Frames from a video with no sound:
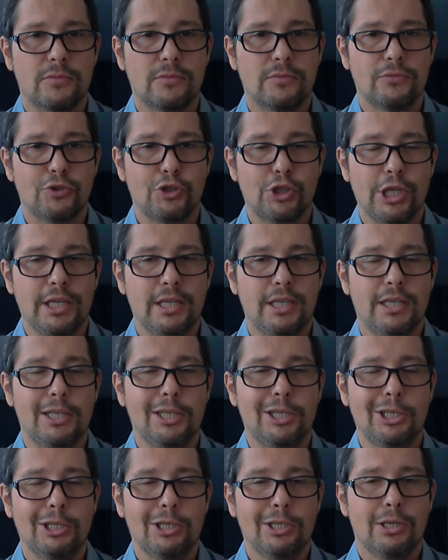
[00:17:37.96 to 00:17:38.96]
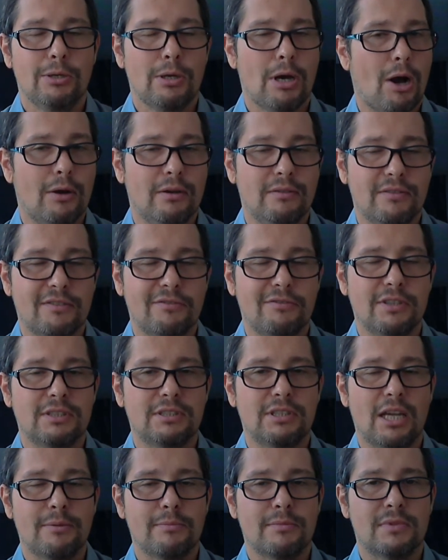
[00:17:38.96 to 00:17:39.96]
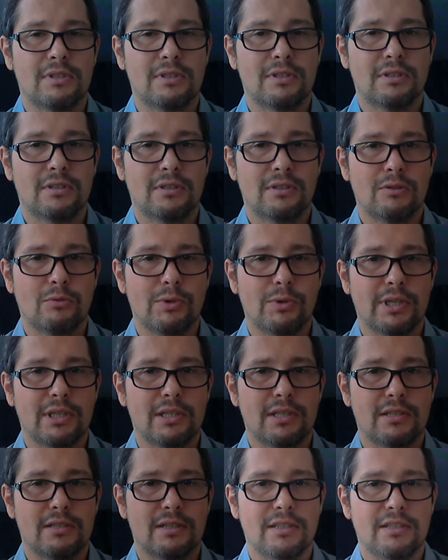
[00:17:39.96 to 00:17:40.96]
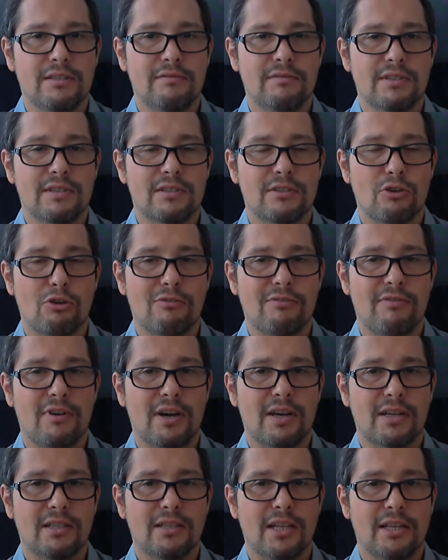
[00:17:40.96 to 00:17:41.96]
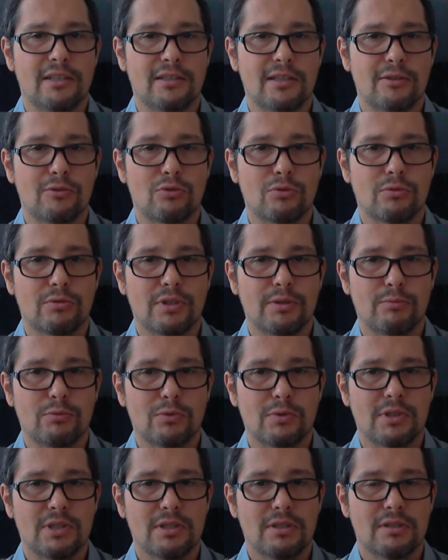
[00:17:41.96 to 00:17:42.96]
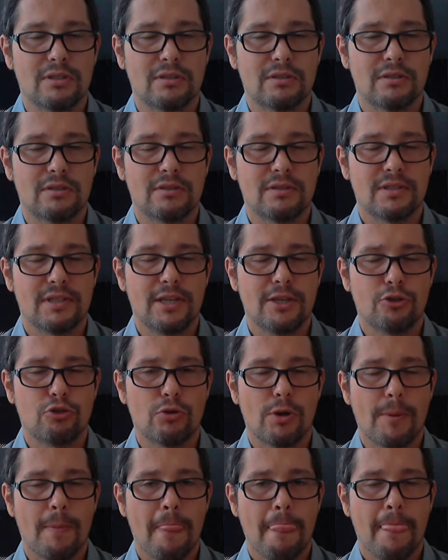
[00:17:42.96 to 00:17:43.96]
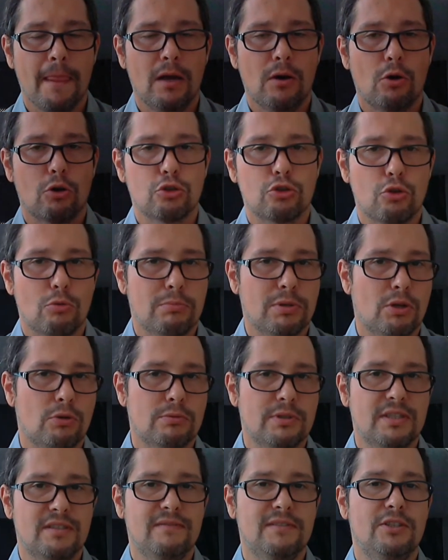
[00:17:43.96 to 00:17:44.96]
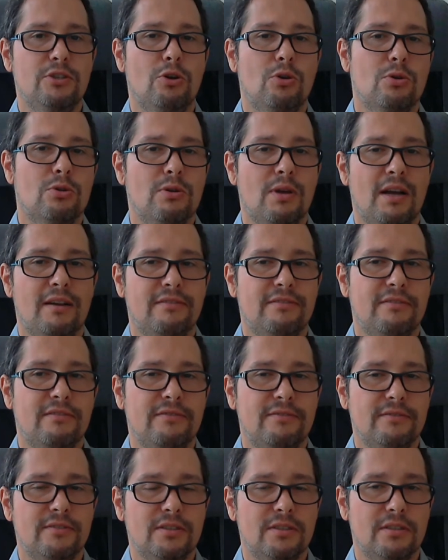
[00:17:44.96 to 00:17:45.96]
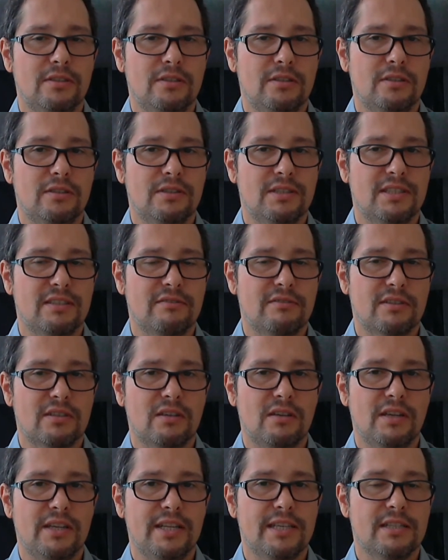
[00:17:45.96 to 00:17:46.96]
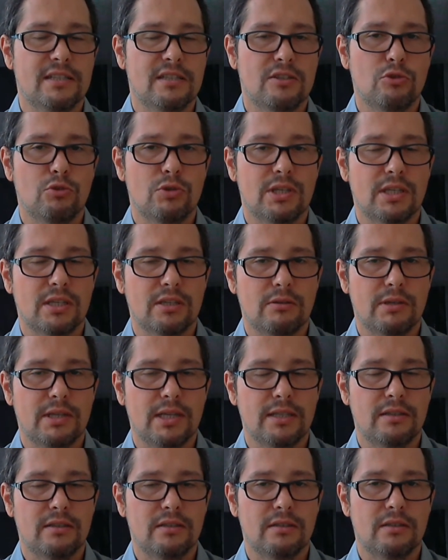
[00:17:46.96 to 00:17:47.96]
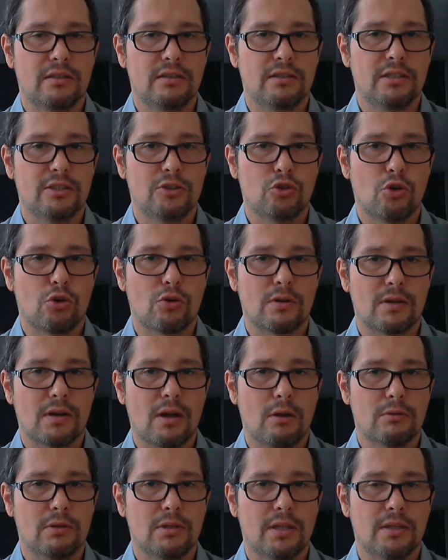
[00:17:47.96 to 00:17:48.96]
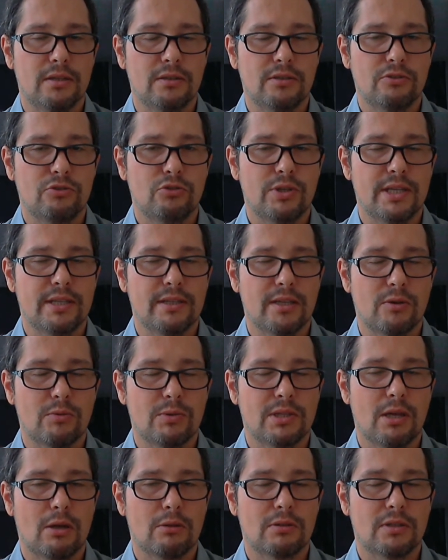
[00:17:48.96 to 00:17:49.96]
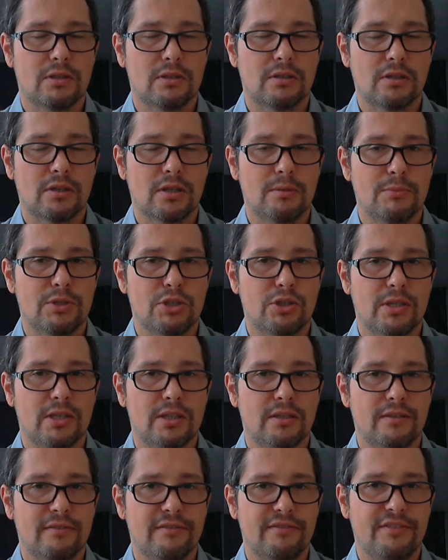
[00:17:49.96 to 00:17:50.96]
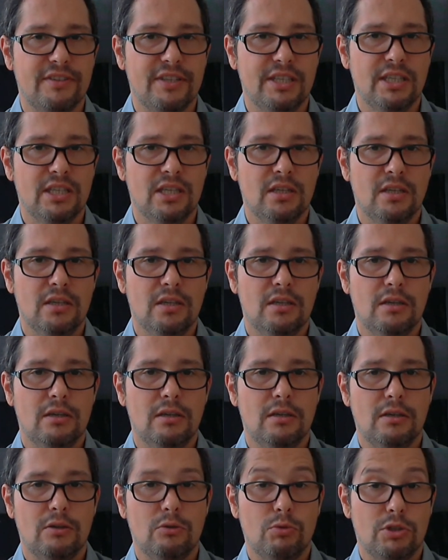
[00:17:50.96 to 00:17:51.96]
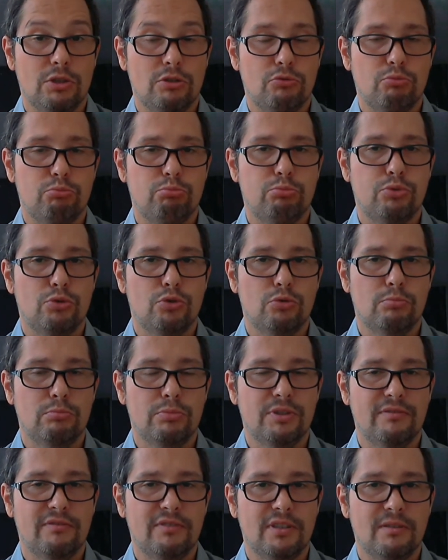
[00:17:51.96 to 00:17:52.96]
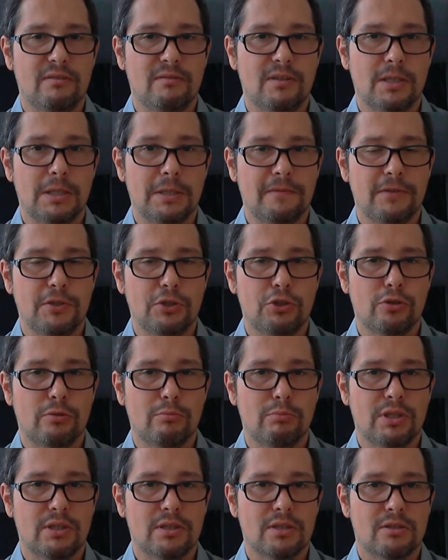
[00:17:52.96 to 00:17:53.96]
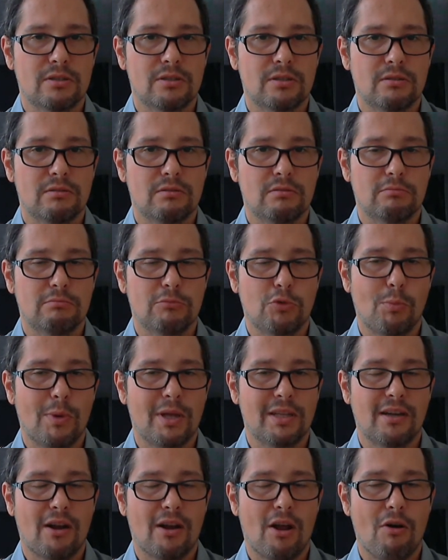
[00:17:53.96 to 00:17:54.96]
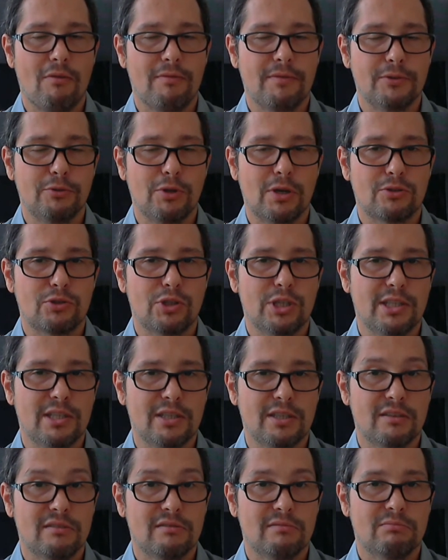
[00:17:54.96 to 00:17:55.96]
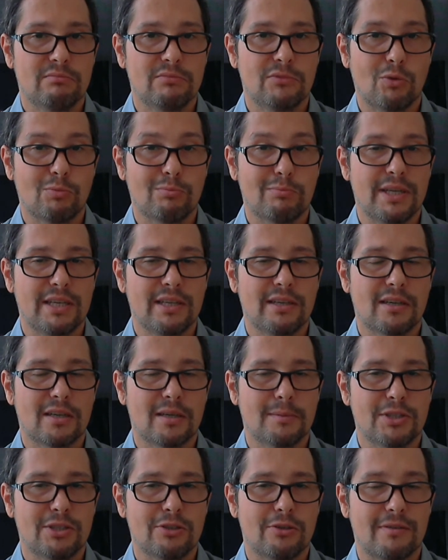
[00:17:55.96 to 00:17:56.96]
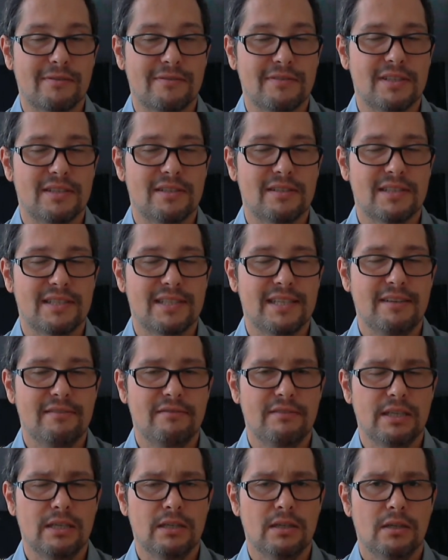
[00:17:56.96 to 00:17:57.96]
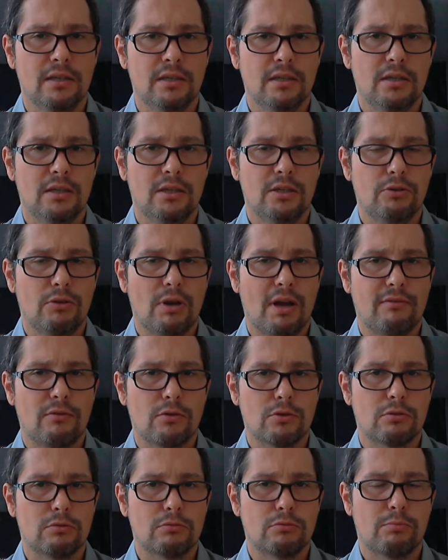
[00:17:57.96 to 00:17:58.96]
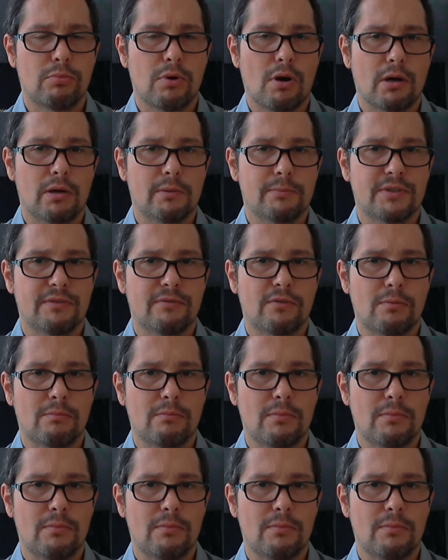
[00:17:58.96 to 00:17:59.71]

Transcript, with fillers: shaky. However, three times a week is a given so far, and I intend to keep to this uh, schedule. Also, below this video, you have uh, several links. You can create an eToro account and trade there without a uh, commission and a fee, uh, which should be very beneficial because no matter how often you are trading, not paying a commission or fees, a saving. You have also two programs from